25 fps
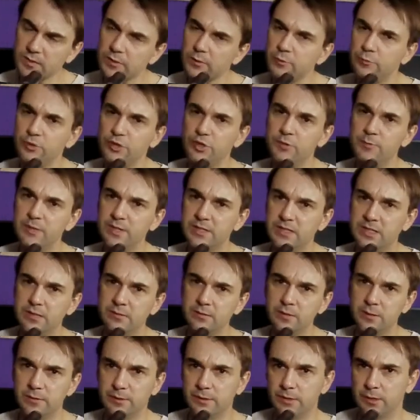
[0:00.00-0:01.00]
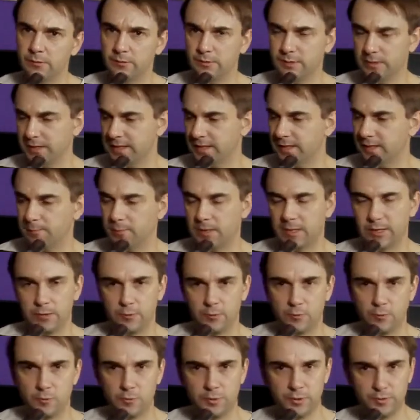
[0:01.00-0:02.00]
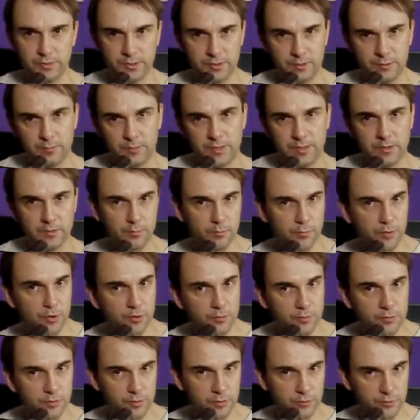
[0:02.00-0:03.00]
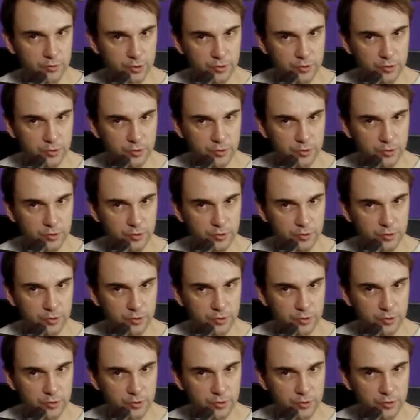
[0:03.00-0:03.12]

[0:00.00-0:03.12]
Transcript: which means even if you don't need to play a chord, you still make the movement of a